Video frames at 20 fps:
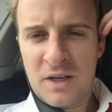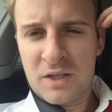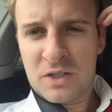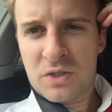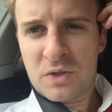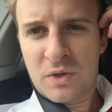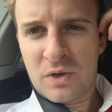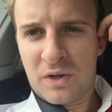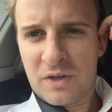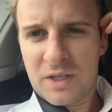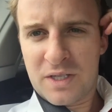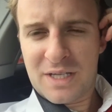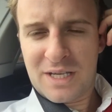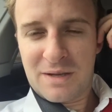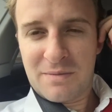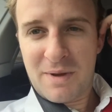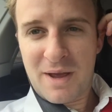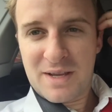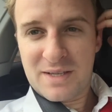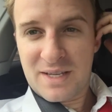So we're going to
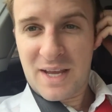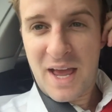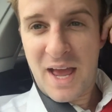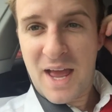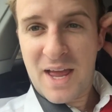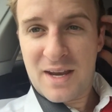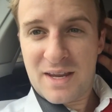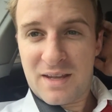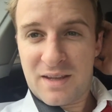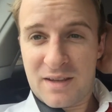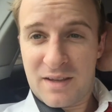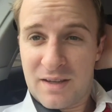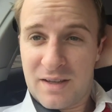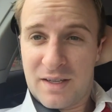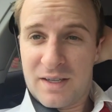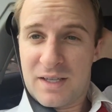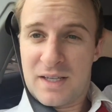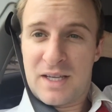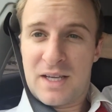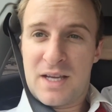see my dad
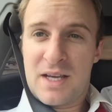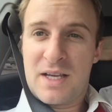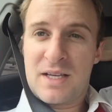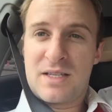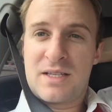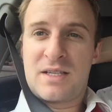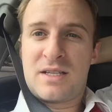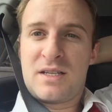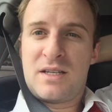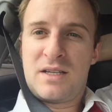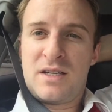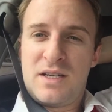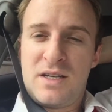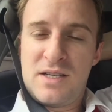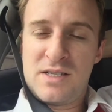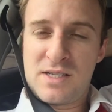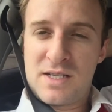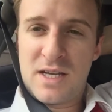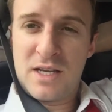get, he's